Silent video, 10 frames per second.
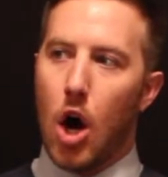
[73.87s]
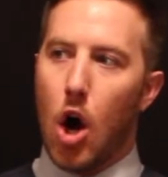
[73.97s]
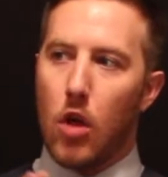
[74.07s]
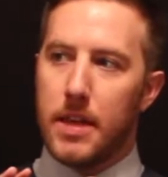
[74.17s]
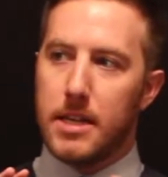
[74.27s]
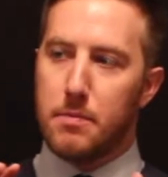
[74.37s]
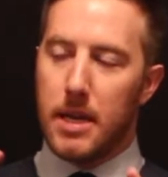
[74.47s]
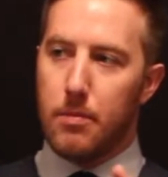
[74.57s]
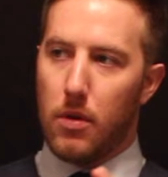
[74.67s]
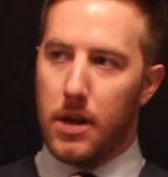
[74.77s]
all these
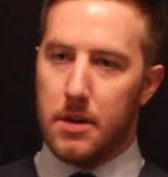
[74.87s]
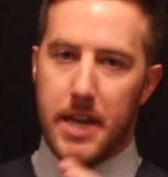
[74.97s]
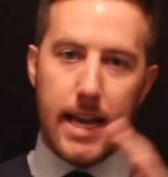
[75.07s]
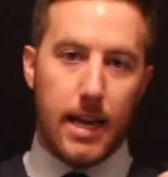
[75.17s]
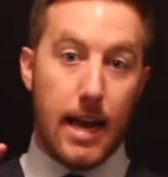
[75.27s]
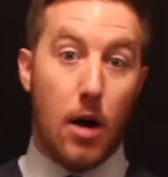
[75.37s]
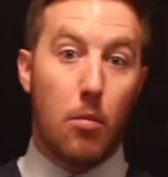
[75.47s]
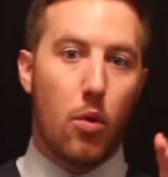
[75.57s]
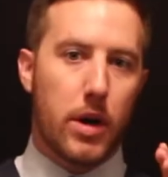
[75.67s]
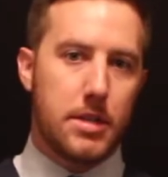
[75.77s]
people that are taking out
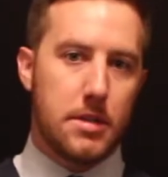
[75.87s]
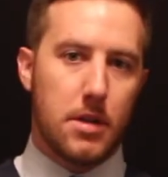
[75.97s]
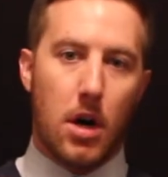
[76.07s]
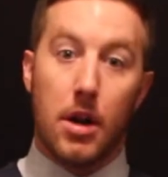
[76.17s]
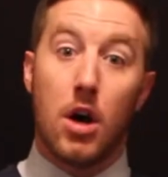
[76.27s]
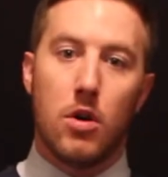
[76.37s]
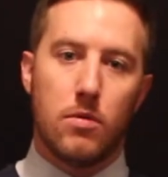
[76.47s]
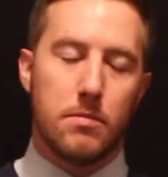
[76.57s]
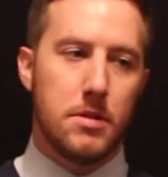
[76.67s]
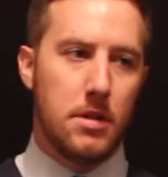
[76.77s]
mortgages on
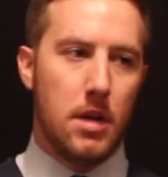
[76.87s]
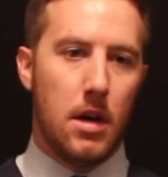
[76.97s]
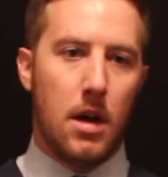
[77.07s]
homes,